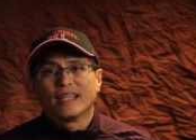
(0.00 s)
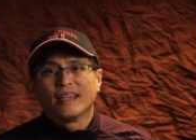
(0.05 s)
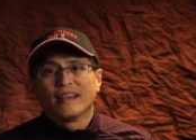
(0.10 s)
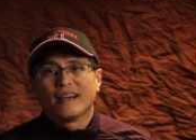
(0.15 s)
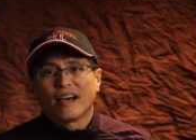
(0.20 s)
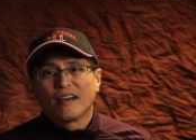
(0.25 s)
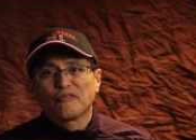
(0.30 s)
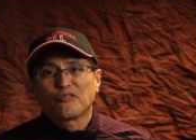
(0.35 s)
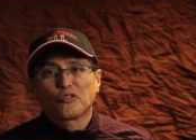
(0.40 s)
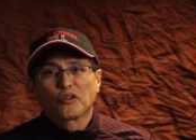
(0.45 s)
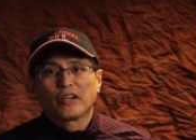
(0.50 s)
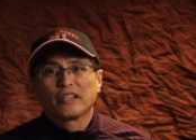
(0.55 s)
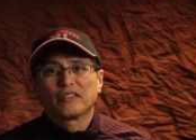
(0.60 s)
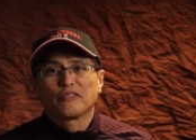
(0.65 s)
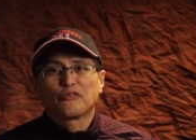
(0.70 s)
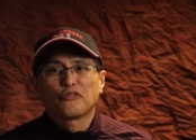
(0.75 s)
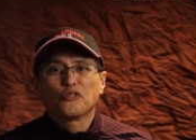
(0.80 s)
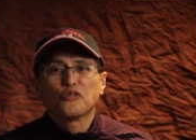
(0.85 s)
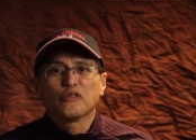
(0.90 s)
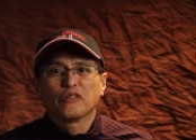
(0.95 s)
I've tried a
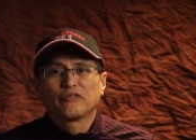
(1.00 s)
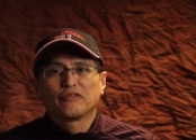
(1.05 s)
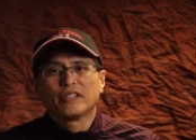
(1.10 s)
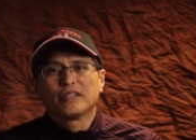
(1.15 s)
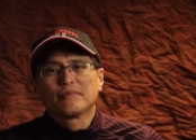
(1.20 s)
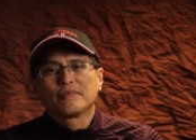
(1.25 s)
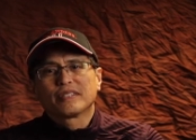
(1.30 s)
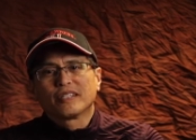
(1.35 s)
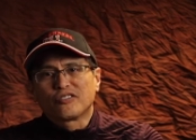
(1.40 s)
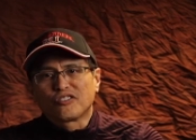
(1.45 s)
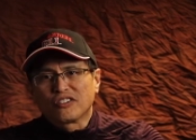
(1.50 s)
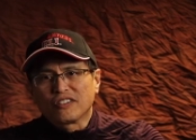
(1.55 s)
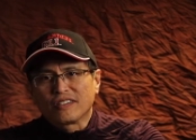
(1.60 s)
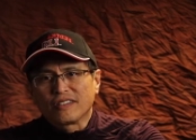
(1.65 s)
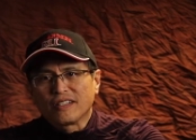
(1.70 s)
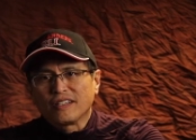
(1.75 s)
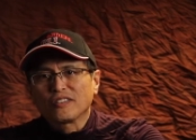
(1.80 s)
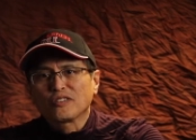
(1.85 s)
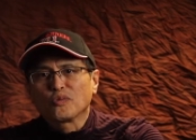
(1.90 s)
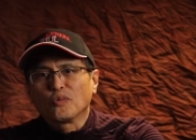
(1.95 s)
few of them such as
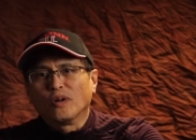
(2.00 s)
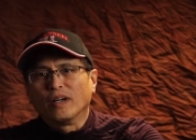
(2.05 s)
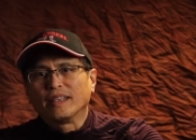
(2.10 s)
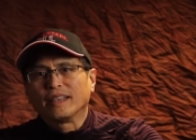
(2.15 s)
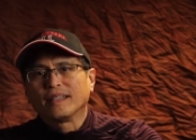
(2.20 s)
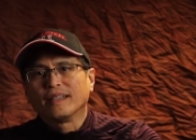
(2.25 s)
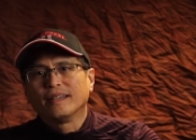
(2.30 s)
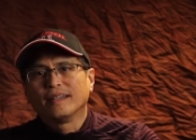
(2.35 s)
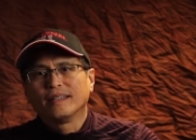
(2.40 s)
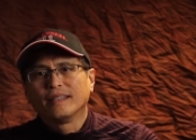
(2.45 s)
this one,